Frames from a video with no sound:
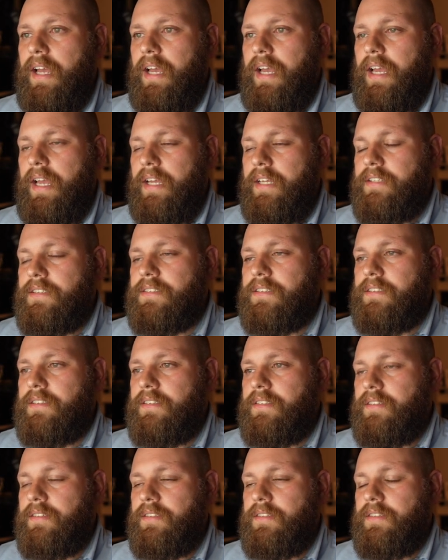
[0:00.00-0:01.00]
And
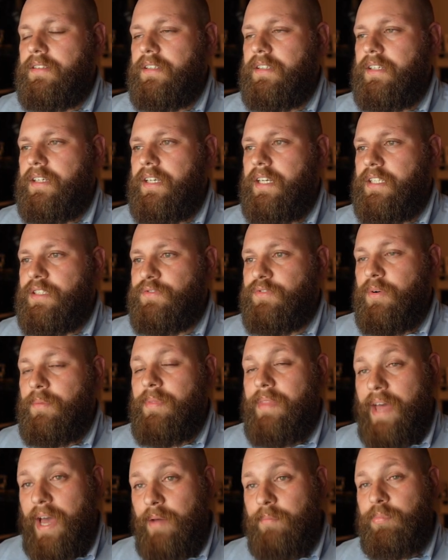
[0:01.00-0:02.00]
it's from
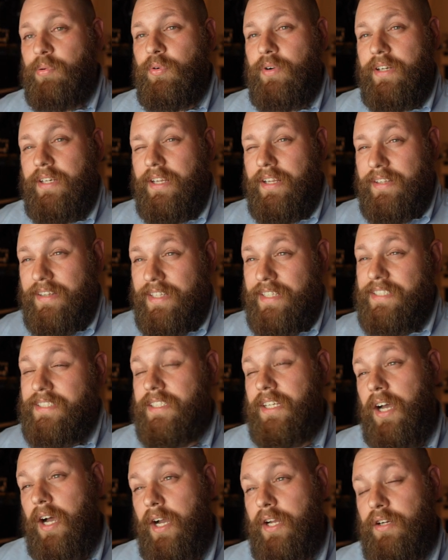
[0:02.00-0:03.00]
that point and this
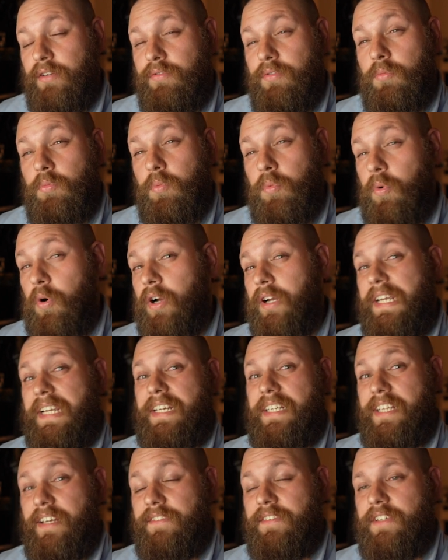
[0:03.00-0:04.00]
kind of working
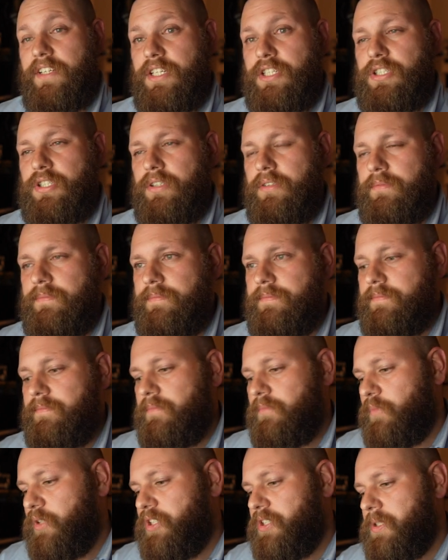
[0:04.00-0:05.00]
definition,
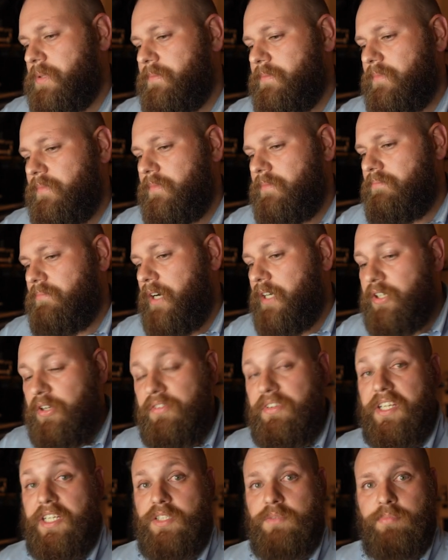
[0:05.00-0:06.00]
which I don't
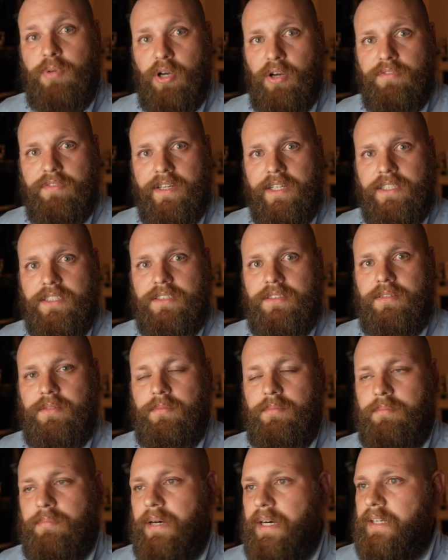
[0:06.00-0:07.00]
think is perfect,
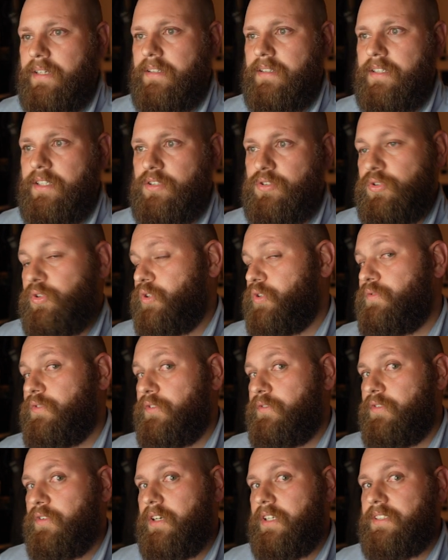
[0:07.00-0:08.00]
but is useful
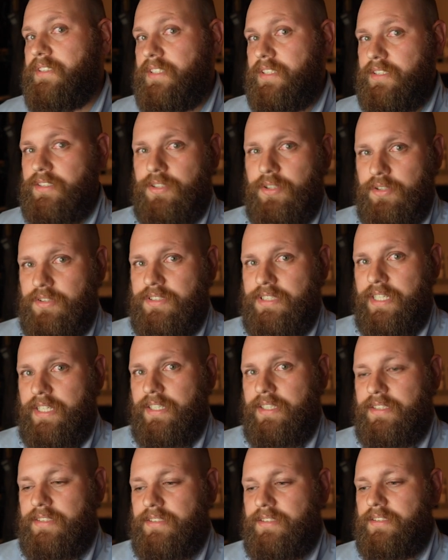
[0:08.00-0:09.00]
for us in this
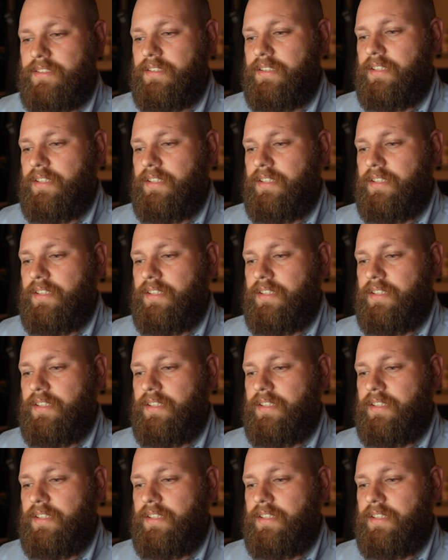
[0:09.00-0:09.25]
context,